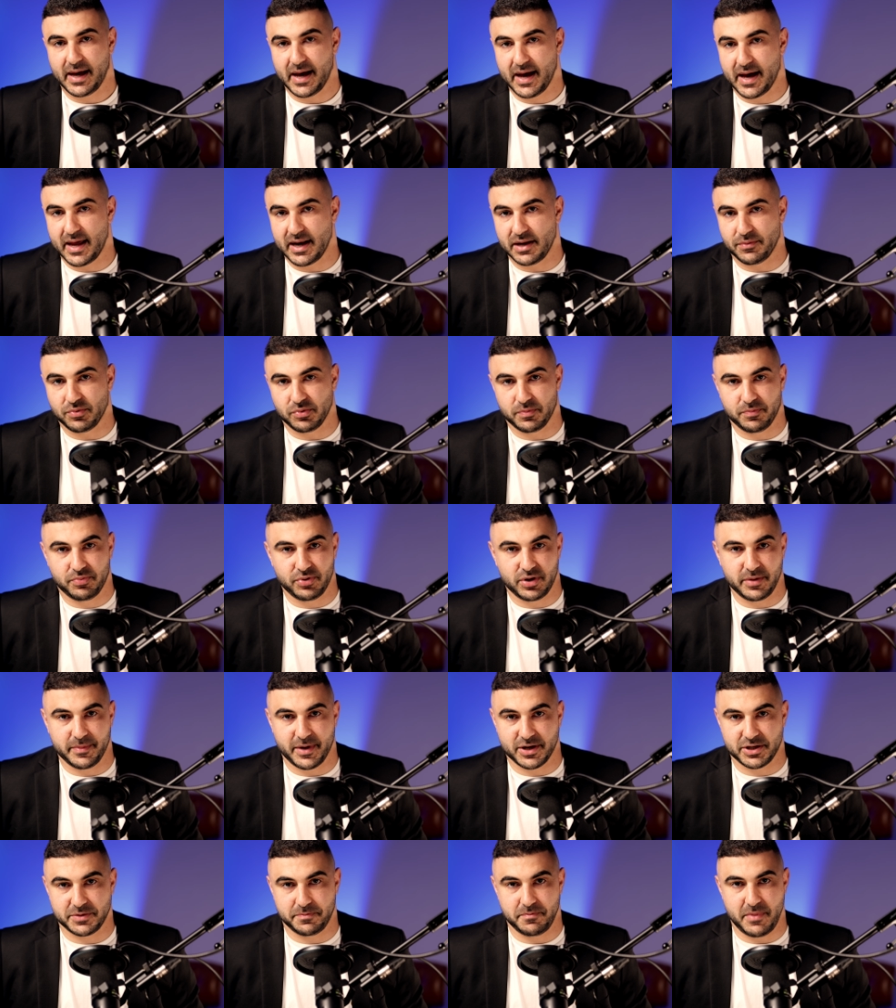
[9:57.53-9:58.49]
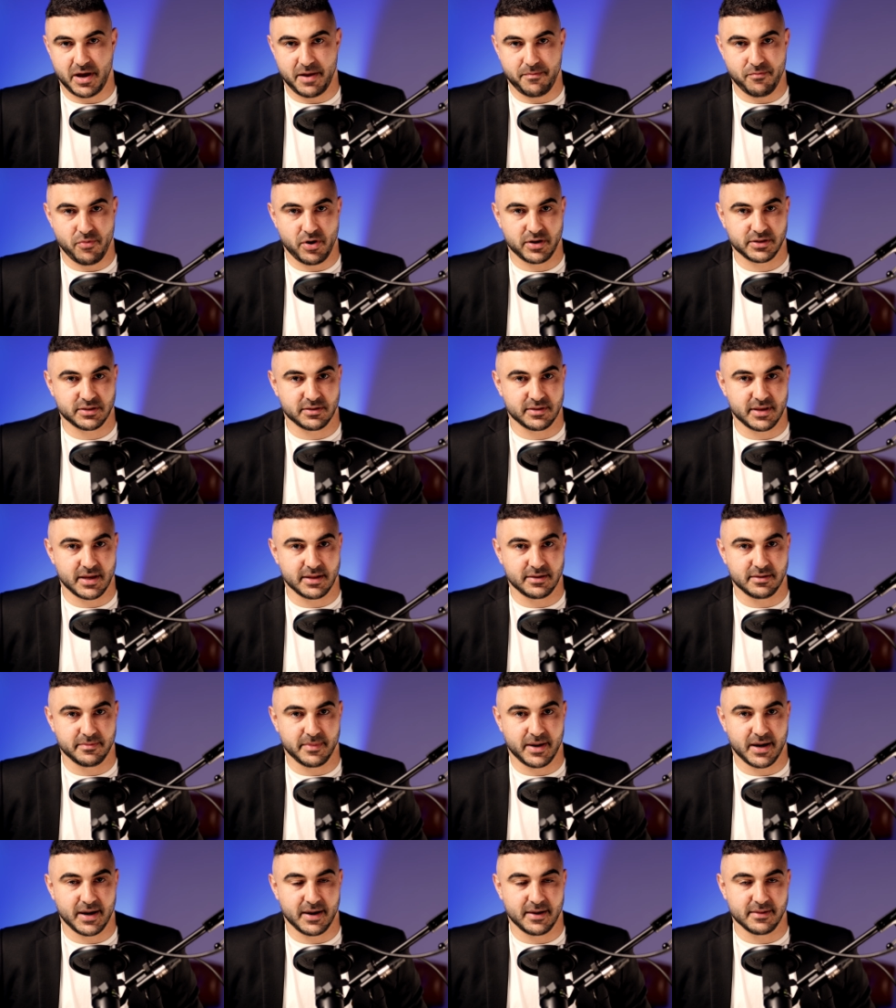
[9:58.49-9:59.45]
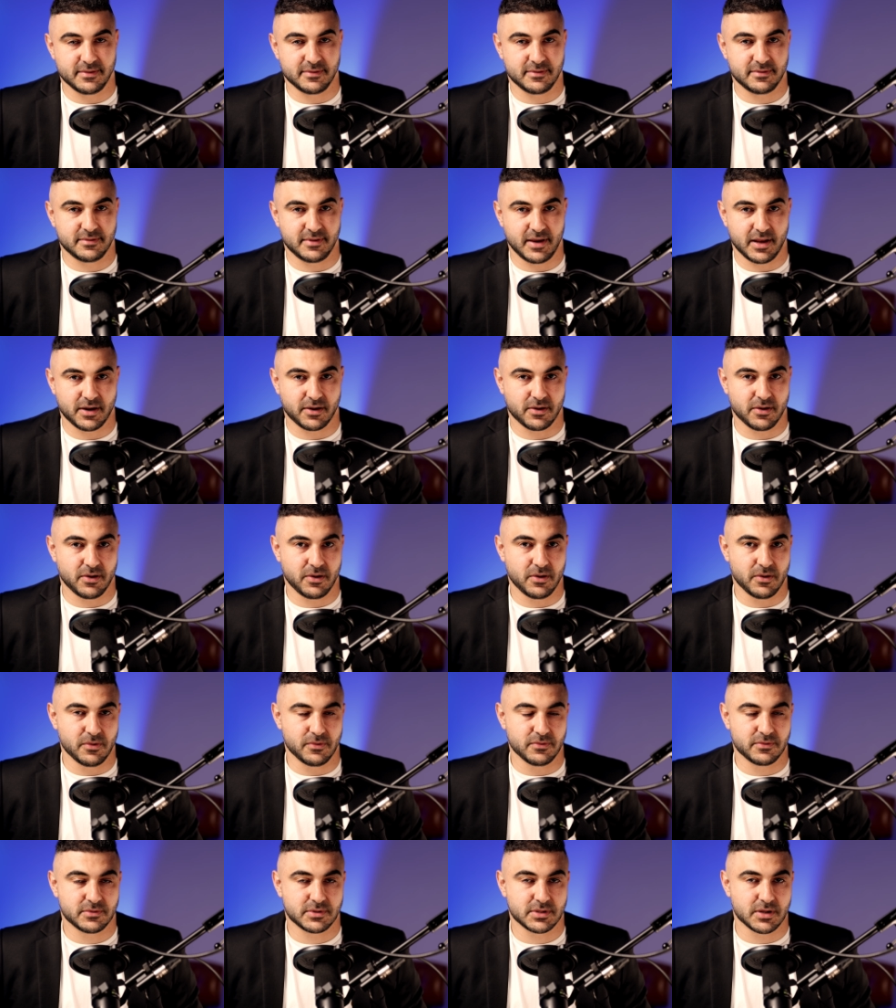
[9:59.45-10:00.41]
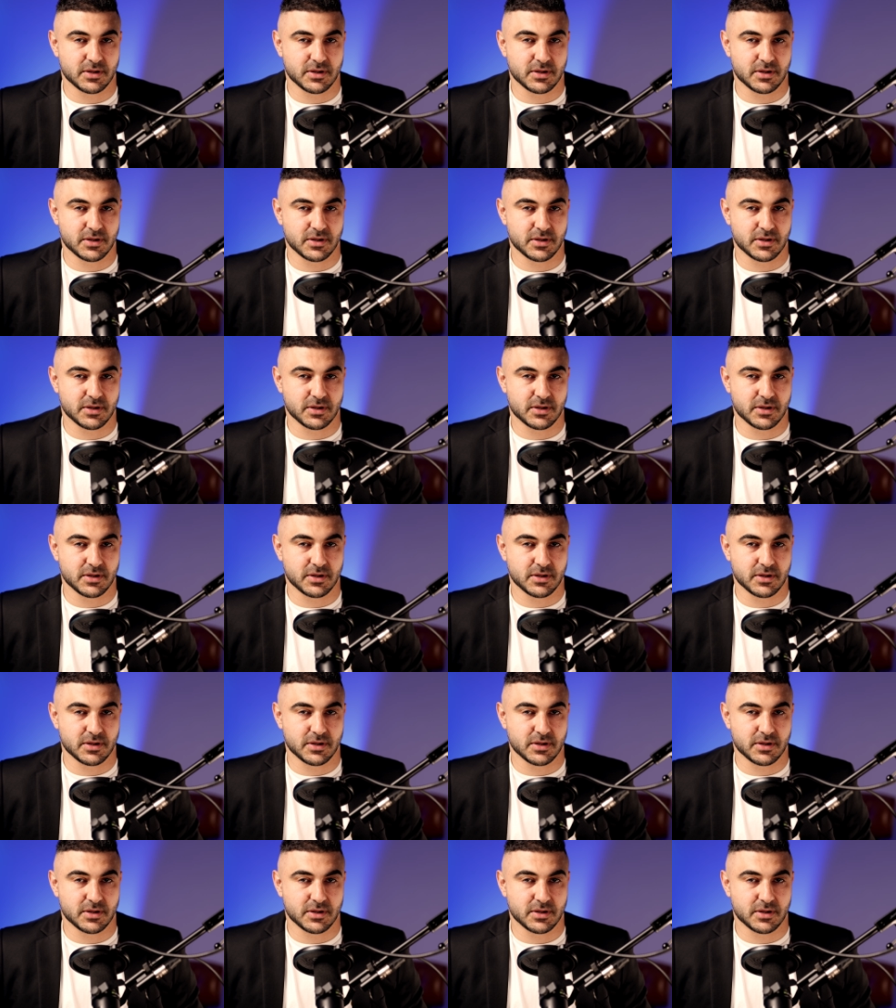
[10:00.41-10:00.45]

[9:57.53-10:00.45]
and it will pretty much meet most of their demands and goals.